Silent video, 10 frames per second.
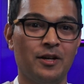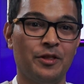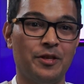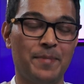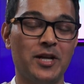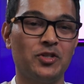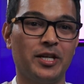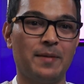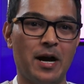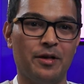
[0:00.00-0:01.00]
the best
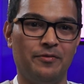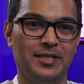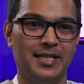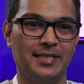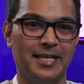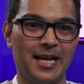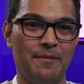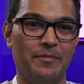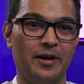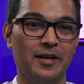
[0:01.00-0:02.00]
thing about a 360
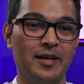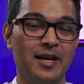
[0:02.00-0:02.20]
camera